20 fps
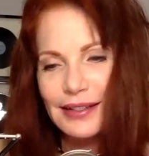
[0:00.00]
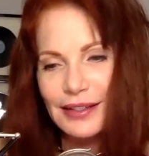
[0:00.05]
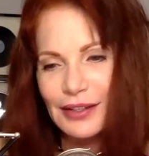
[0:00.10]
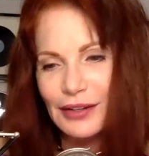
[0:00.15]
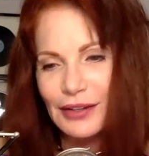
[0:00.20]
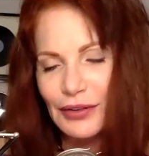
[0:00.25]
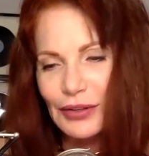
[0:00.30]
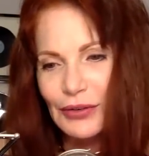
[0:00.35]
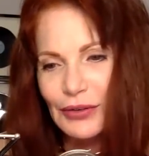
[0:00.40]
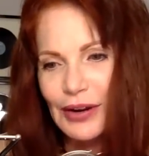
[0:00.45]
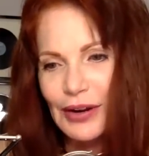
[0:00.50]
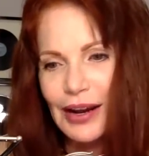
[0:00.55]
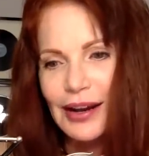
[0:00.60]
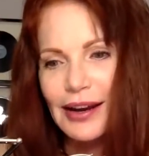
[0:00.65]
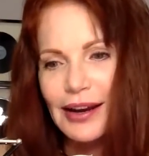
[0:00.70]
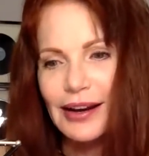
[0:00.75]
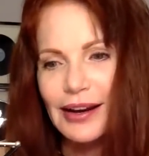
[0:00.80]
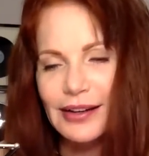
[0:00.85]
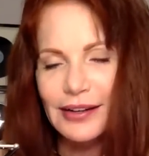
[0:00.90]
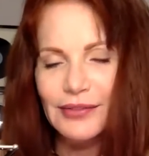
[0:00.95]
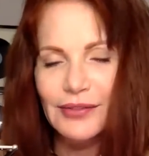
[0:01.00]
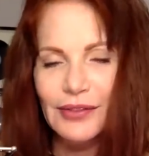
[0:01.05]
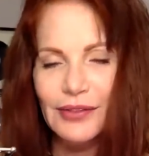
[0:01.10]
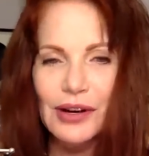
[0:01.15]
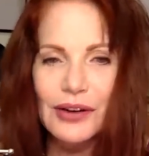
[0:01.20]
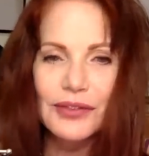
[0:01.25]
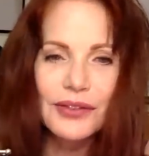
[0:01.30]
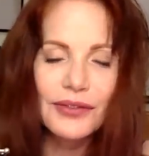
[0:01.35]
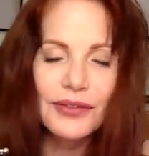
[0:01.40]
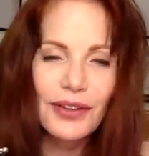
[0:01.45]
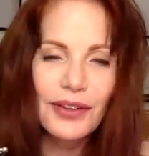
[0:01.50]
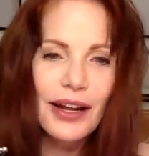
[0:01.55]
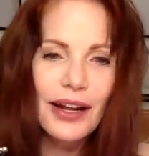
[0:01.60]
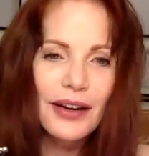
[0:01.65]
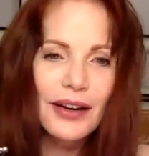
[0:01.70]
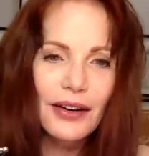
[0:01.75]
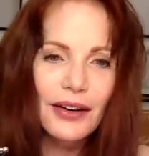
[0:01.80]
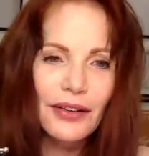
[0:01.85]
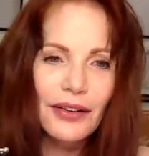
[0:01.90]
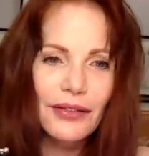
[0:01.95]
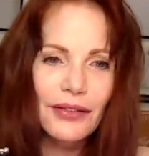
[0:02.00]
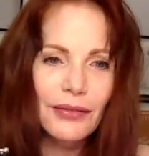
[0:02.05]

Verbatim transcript: you and I got involved in Flat Earth,